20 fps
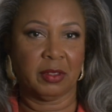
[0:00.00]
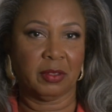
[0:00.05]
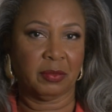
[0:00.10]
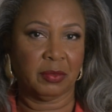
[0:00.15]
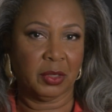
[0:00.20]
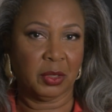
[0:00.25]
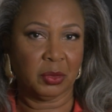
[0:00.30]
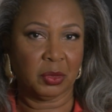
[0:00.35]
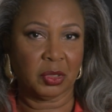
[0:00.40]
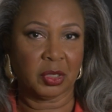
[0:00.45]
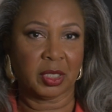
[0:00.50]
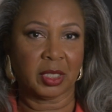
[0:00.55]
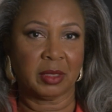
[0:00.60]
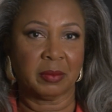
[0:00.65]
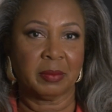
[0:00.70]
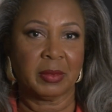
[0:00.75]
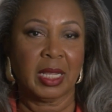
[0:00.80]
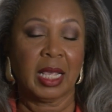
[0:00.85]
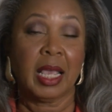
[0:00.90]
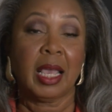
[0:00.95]
the future
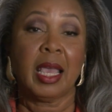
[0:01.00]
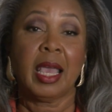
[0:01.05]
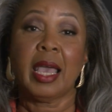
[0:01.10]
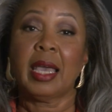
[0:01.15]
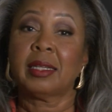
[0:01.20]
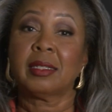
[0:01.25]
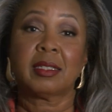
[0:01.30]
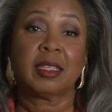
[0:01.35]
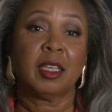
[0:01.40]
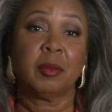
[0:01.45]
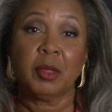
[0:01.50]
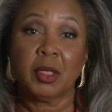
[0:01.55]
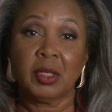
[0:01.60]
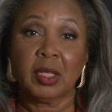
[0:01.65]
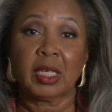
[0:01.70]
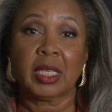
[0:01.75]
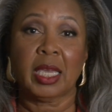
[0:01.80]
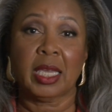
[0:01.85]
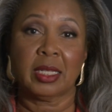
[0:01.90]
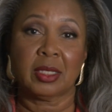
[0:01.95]
and
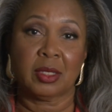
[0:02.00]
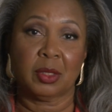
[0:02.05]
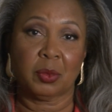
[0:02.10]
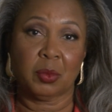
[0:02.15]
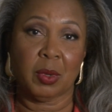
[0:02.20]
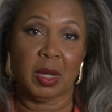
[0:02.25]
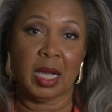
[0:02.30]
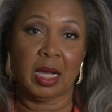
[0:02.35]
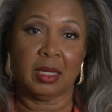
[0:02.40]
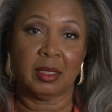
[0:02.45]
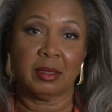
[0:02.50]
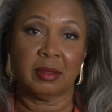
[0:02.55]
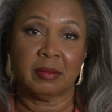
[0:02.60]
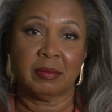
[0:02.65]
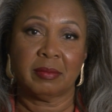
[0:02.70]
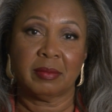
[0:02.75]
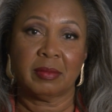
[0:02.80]
communicates it well.